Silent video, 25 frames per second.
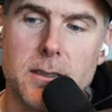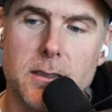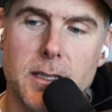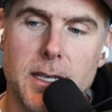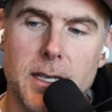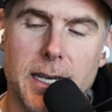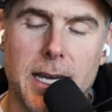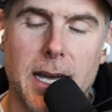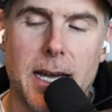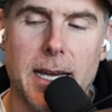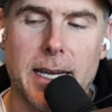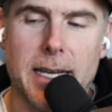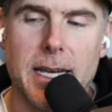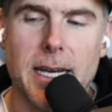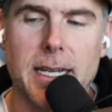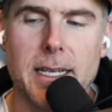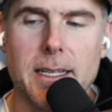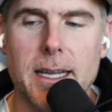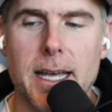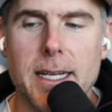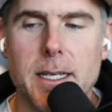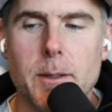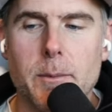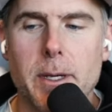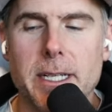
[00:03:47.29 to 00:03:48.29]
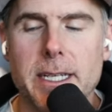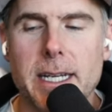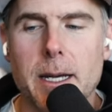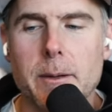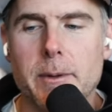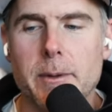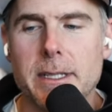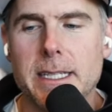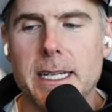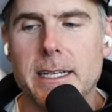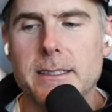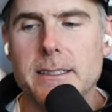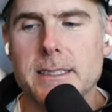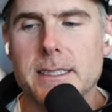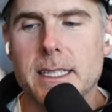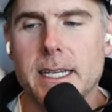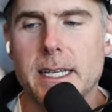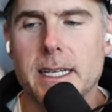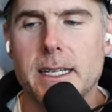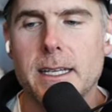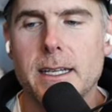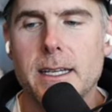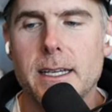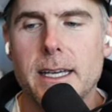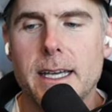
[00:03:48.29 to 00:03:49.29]
I kind of lied to my dad. My dad was
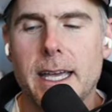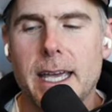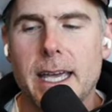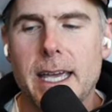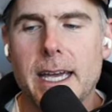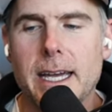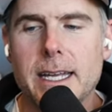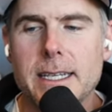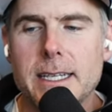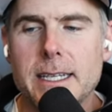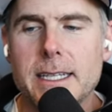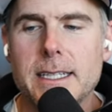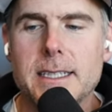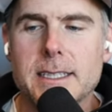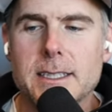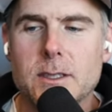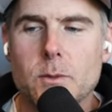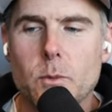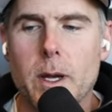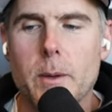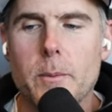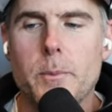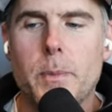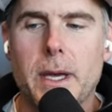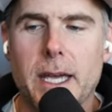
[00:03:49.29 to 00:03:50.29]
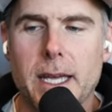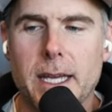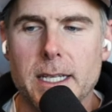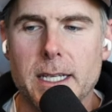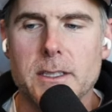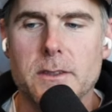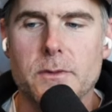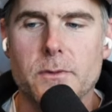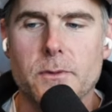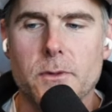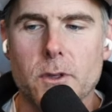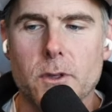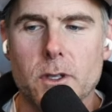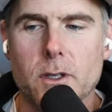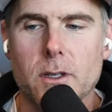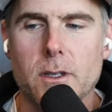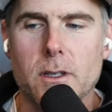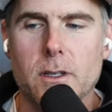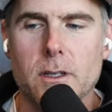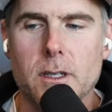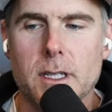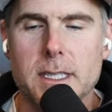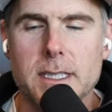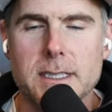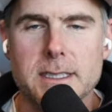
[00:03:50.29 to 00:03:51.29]
like, hey, I need this web page
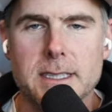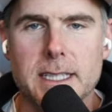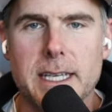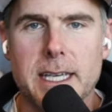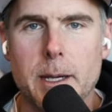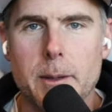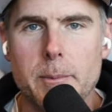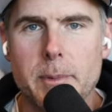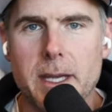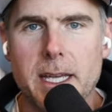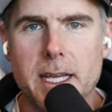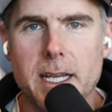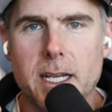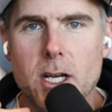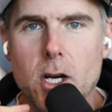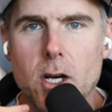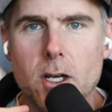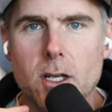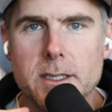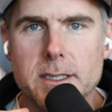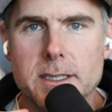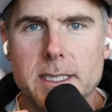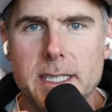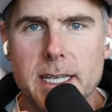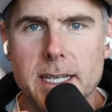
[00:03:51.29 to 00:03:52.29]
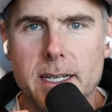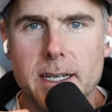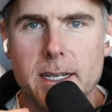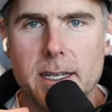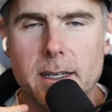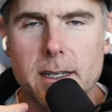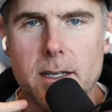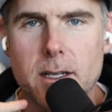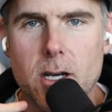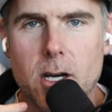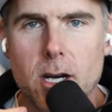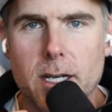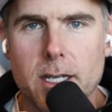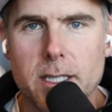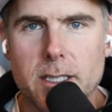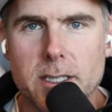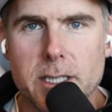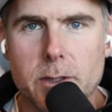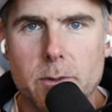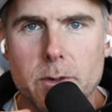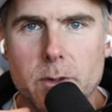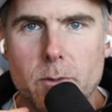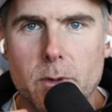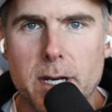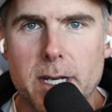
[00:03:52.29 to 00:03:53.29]
for, because he kept getting calls. He had a cottage
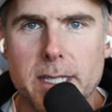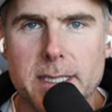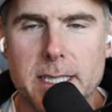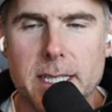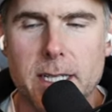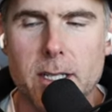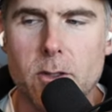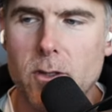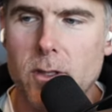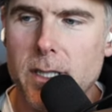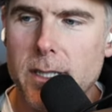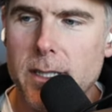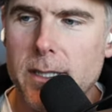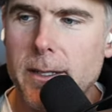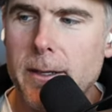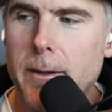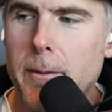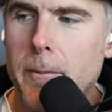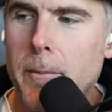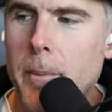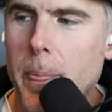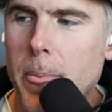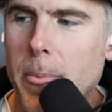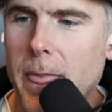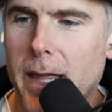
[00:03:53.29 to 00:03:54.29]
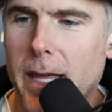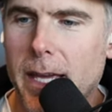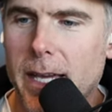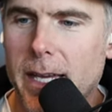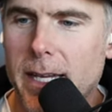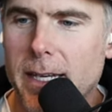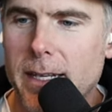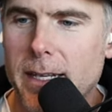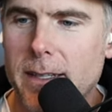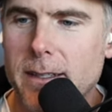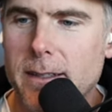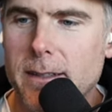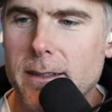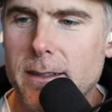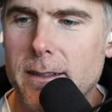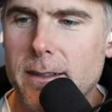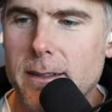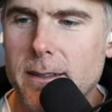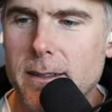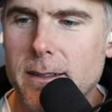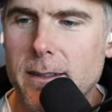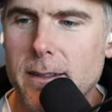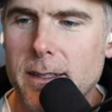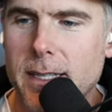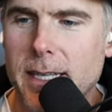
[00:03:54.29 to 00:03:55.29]
he would rent out. And
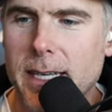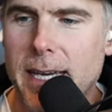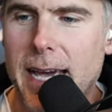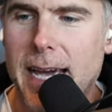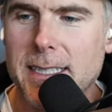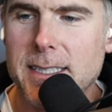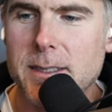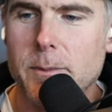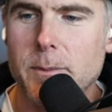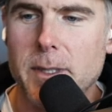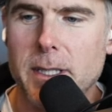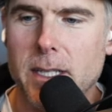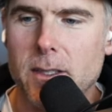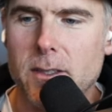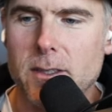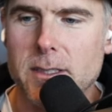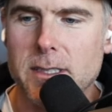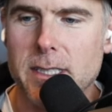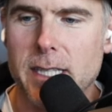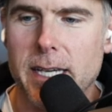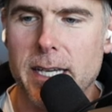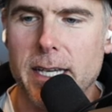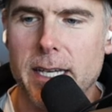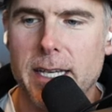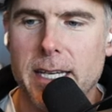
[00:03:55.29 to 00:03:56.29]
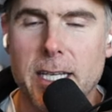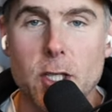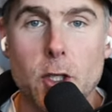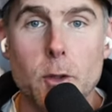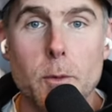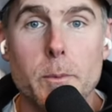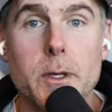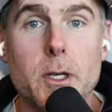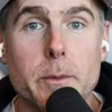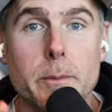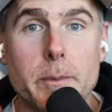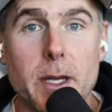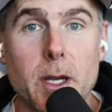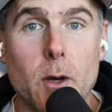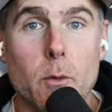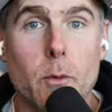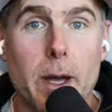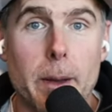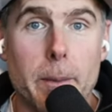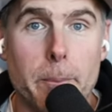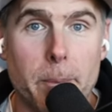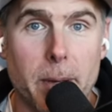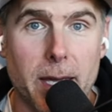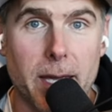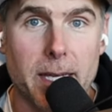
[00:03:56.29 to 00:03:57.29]
he asked me, he goes like, can you build me a
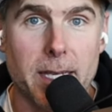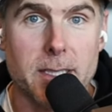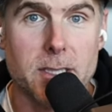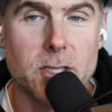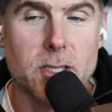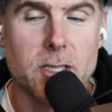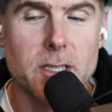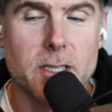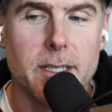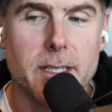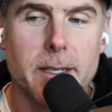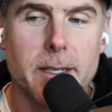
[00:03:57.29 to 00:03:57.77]
web page?